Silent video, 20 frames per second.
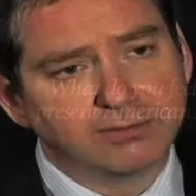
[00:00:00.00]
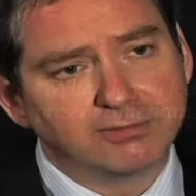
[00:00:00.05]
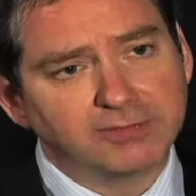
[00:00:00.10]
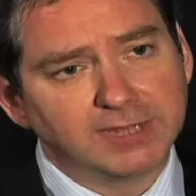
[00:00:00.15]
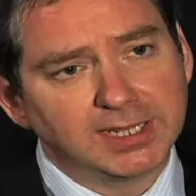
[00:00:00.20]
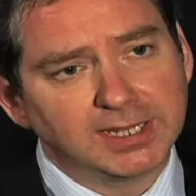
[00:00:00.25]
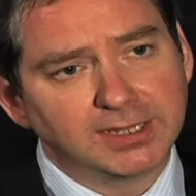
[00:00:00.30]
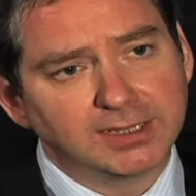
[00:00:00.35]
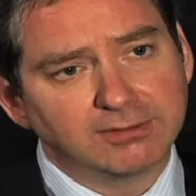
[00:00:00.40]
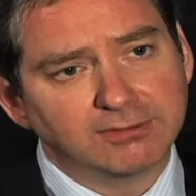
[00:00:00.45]

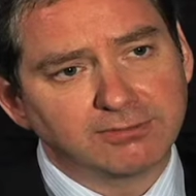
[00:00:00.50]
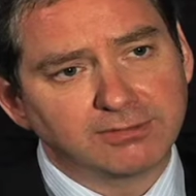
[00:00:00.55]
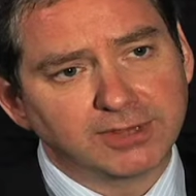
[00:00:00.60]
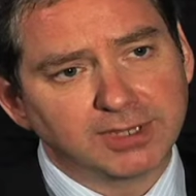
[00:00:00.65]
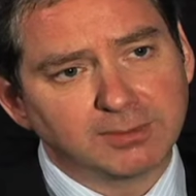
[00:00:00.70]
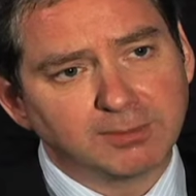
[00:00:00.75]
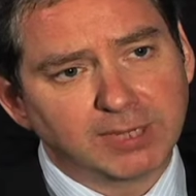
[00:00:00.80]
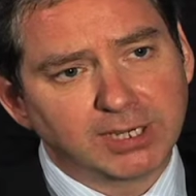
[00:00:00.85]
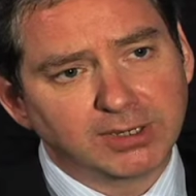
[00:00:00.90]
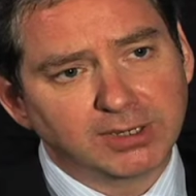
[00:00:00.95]
feeling of
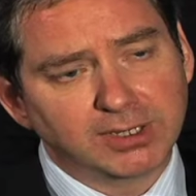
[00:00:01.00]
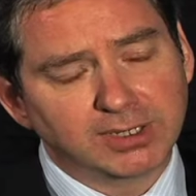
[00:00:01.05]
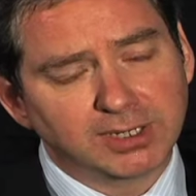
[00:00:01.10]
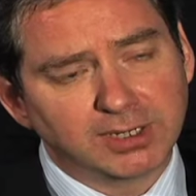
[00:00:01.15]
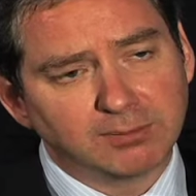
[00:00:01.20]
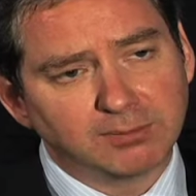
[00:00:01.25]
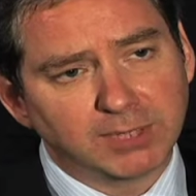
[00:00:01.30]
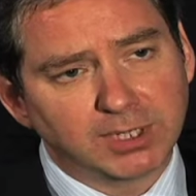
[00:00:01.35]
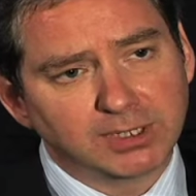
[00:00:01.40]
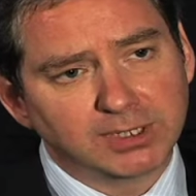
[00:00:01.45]
the American
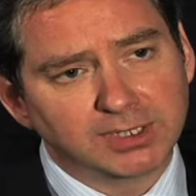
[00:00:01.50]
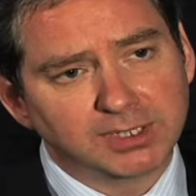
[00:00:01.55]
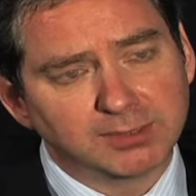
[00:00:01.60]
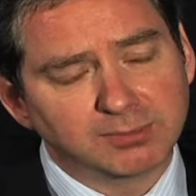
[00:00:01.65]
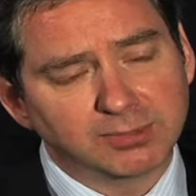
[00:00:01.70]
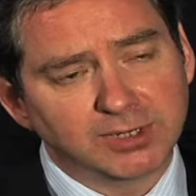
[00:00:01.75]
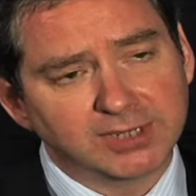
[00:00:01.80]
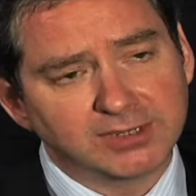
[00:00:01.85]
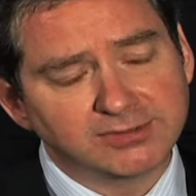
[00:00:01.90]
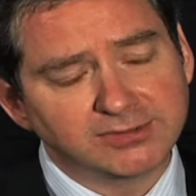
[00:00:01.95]
art market
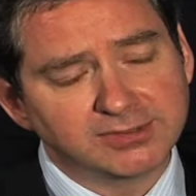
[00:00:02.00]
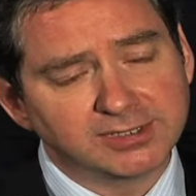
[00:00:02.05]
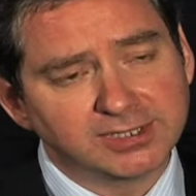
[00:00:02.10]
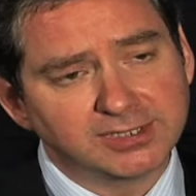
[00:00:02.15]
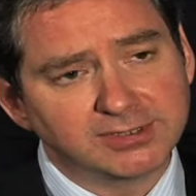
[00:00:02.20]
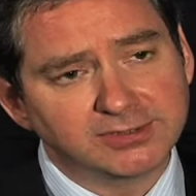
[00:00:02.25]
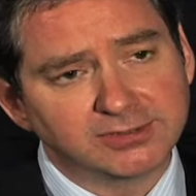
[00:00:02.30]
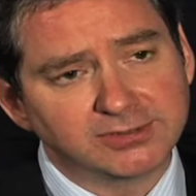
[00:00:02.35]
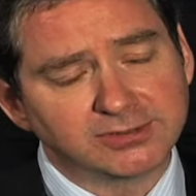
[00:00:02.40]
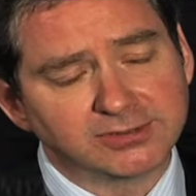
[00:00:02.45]
at present
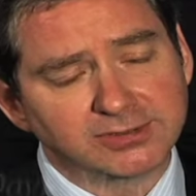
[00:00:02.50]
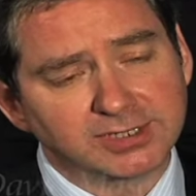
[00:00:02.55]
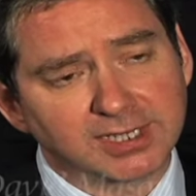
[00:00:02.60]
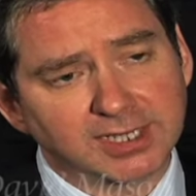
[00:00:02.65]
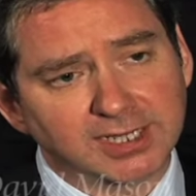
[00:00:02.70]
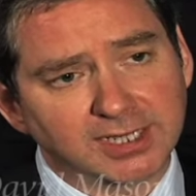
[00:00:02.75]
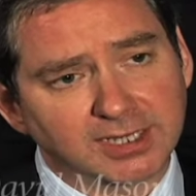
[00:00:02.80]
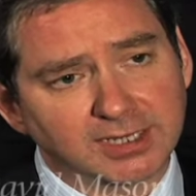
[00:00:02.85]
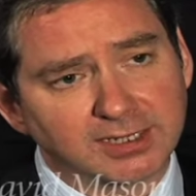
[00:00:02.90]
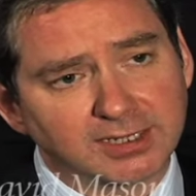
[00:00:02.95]
is
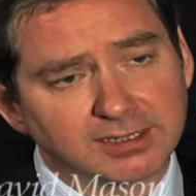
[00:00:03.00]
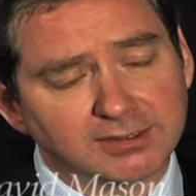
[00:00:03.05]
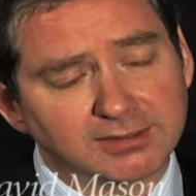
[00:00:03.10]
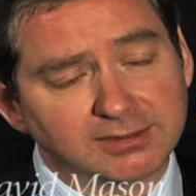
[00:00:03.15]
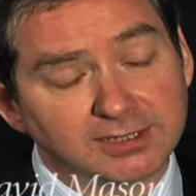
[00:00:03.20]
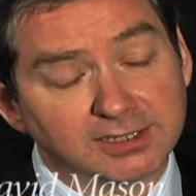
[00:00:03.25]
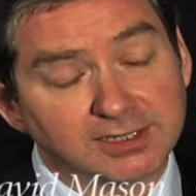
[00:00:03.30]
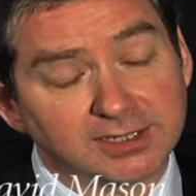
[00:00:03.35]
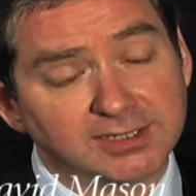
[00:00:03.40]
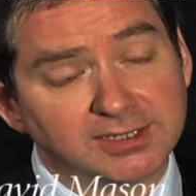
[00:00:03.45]
uh,
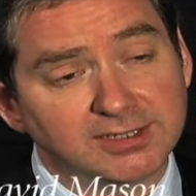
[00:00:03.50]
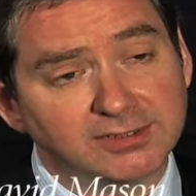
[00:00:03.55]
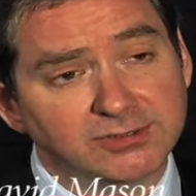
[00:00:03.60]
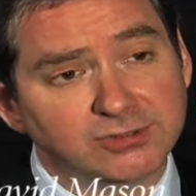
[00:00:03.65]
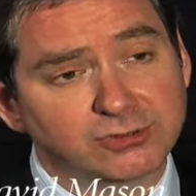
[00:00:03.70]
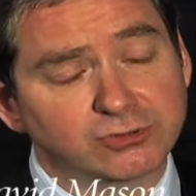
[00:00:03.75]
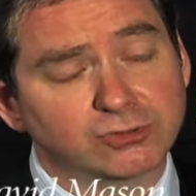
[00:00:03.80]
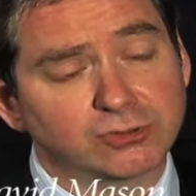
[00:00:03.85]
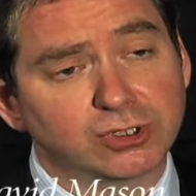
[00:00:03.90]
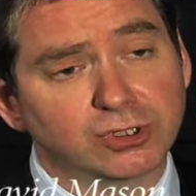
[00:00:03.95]
that it is
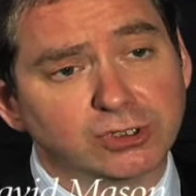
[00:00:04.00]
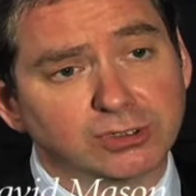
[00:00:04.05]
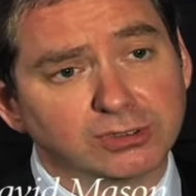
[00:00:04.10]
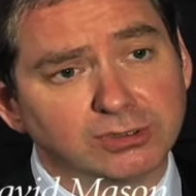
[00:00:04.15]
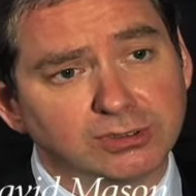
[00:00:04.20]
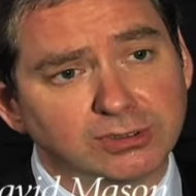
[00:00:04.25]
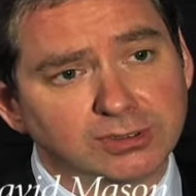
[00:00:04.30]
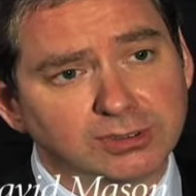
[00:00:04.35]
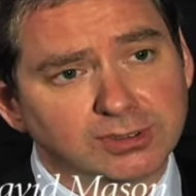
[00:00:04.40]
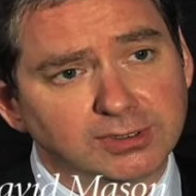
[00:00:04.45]

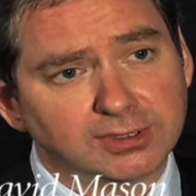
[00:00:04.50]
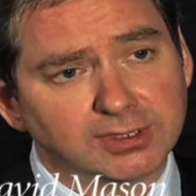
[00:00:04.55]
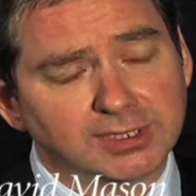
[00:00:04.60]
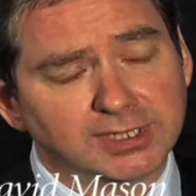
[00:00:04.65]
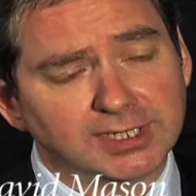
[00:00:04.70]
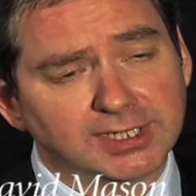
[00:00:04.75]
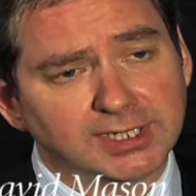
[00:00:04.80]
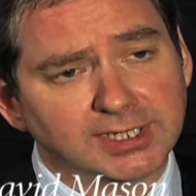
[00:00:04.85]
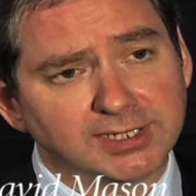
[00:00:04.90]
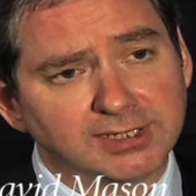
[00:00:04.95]
strong
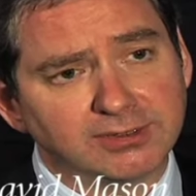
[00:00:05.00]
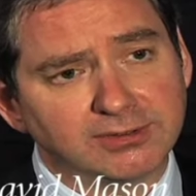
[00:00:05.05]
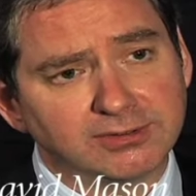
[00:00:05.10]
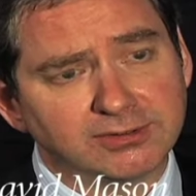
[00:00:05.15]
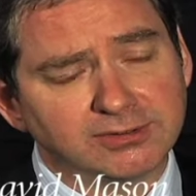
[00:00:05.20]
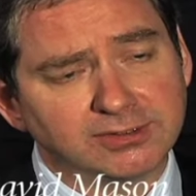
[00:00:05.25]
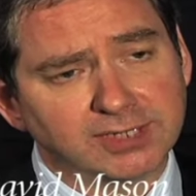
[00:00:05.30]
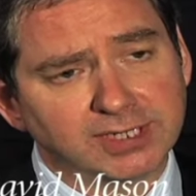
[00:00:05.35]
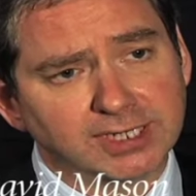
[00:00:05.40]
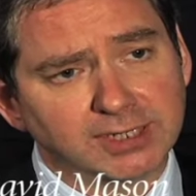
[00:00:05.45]

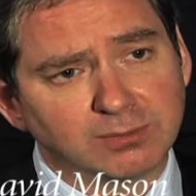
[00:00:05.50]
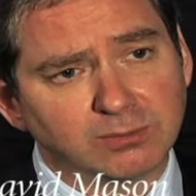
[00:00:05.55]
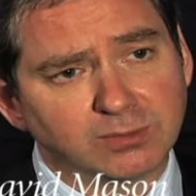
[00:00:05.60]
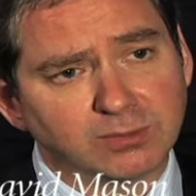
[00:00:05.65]
and uh,